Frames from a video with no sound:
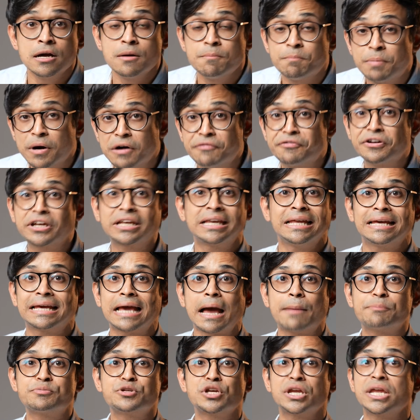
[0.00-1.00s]
perfectly
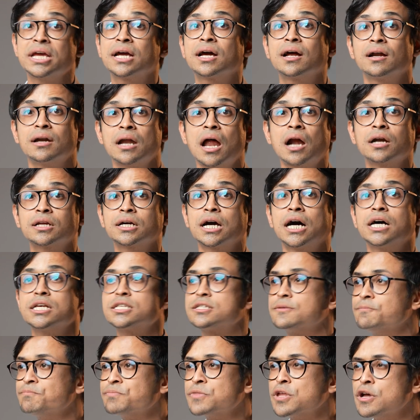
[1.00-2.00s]
capturing
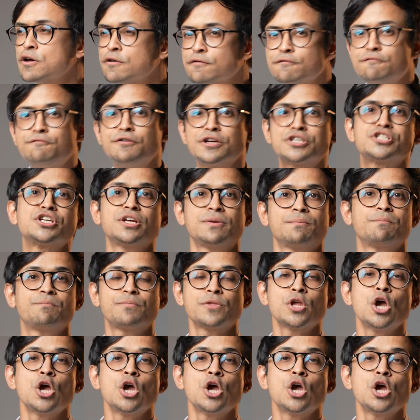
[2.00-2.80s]
Karnataka's vision